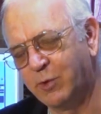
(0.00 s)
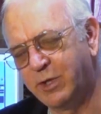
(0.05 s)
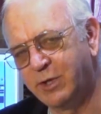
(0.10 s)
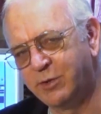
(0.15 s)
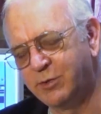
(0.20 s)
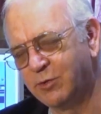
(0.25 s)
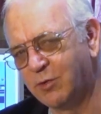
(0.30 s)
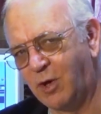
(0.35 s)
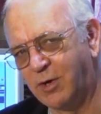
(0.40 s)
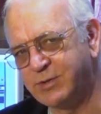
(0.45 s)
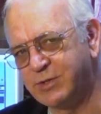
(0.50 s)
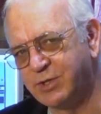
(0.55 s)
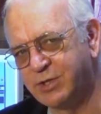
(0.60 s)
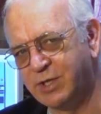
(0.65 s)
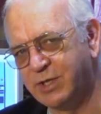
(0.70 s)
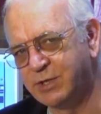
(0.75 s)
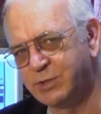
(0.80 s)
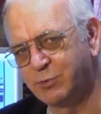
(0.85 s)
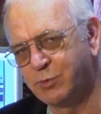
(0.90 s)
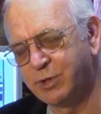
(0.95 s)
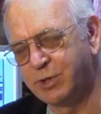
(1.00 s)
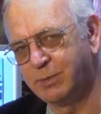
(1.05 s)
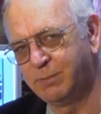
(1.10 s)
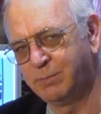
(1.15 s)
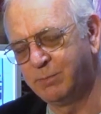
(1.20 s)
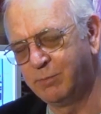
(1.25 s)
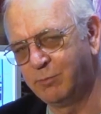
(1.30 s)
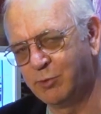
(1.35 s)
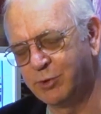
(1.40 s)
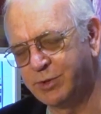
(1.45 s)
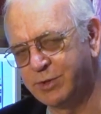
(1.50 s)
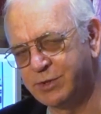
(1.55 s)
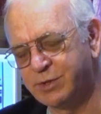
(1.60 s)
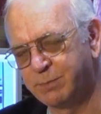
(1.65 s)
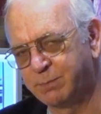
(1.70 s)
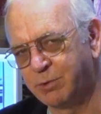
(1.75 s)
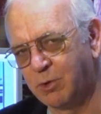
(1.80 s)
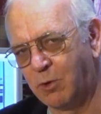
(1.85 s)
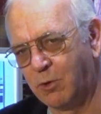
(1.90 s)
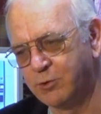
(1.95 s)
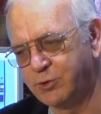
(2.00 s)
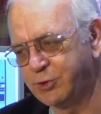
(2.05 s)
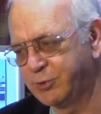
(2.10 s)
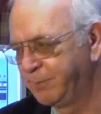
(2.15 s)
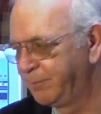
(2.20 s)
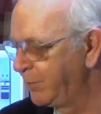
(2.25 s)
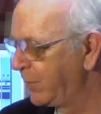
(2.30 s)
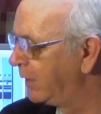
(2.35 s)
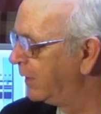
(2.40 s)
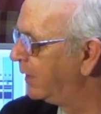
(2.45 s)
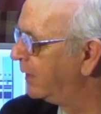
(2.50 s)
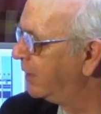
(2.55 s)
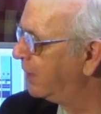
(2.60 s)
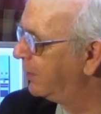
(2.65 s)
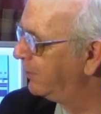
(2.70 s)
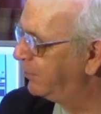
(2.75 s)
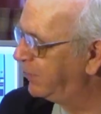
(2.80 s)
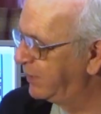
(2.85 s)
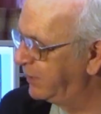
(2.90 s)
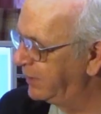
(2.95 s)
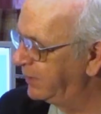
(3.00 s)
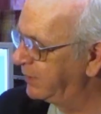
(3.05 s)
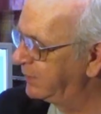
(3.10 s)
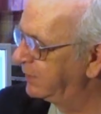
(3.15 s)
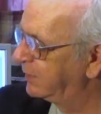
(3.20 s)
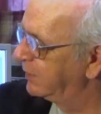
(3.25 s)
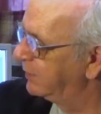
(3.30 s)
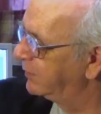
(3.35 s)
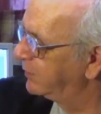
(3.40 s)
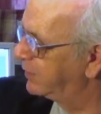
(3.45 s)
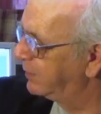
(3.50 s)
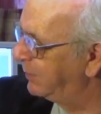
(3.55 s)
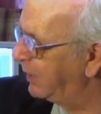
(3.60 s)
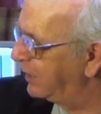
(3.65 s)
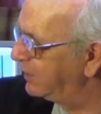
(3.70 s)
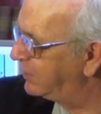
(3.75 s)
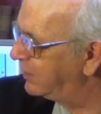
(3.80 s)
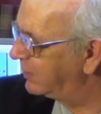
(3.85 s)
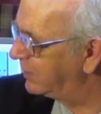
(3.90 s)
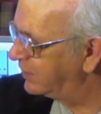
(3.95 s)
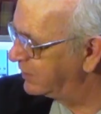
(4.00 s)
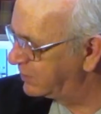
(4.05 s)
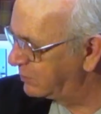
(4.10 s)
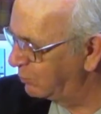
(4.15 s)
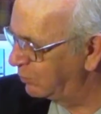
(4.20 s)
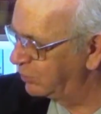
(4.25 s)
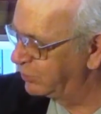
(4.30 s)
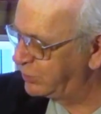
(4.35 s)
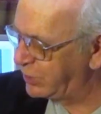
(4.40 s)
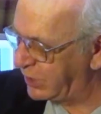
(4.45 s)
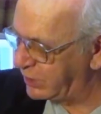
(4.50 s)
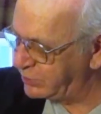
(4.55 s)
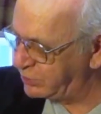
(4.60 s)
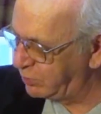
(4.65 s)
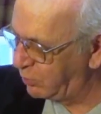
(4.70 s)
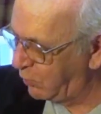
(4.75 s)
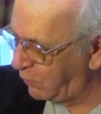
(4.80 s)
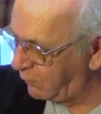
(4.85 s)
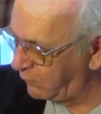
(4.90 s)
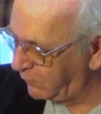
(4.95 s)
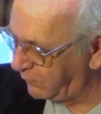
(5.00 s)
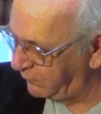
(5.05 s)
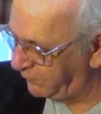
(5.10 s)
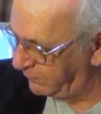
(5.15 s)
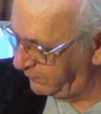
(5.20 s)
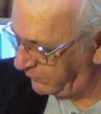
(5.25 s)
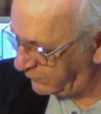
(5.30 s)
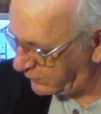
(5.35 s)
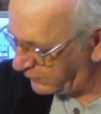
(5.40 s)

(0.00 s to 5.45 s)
We can do lots of things with them with this approach, but the main thing is that we're changing over